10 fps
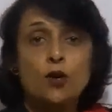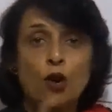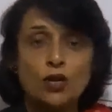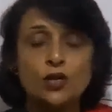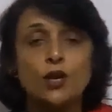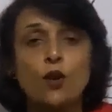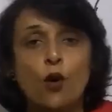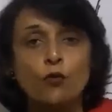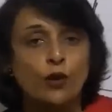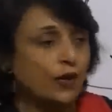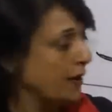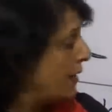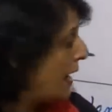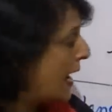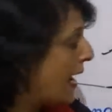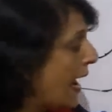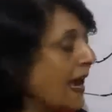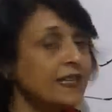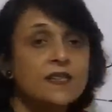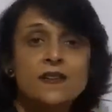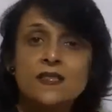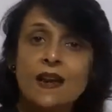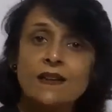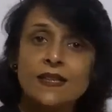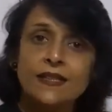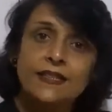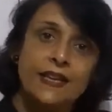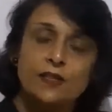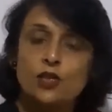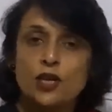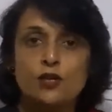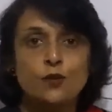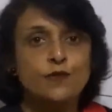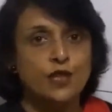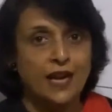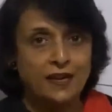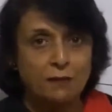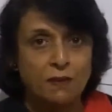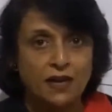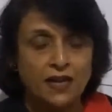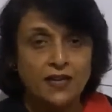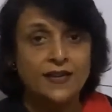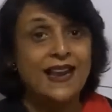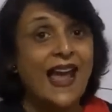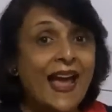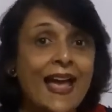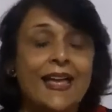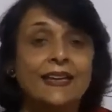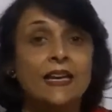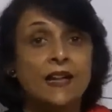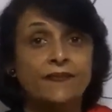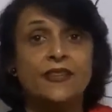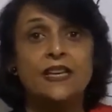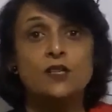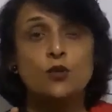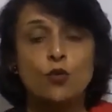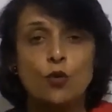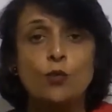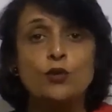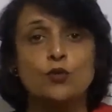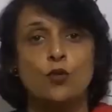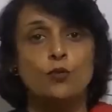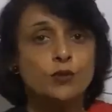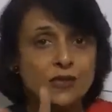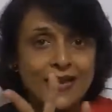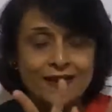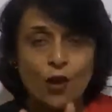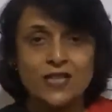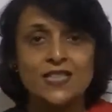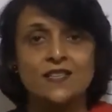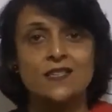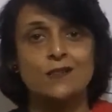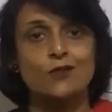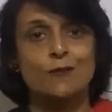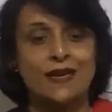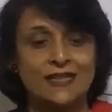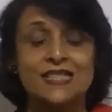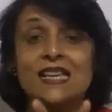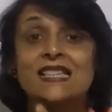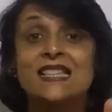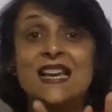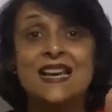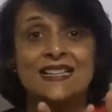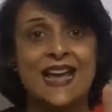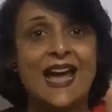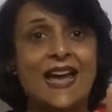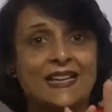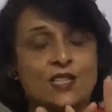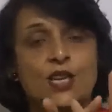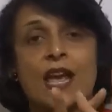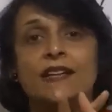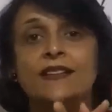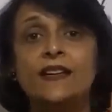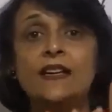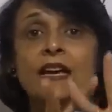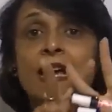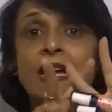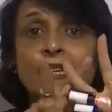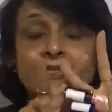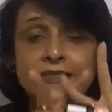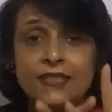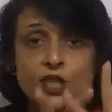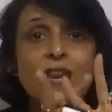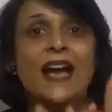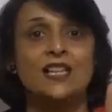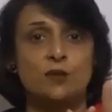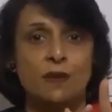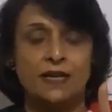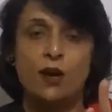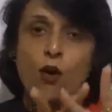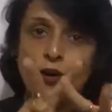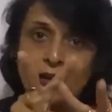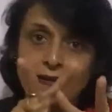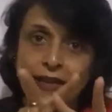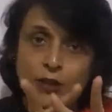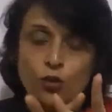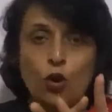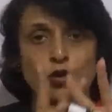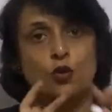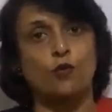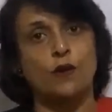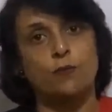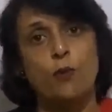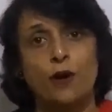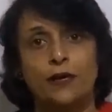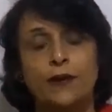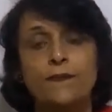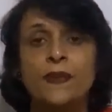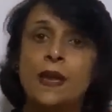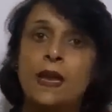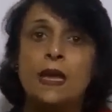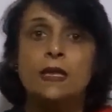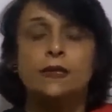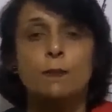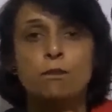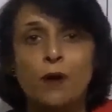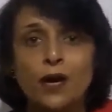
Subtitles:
crossing over has resulted in exchange of genetic material. And these chromosomes, their non-sister chromatids, are still attached at the chiasmata or at that crossover point. The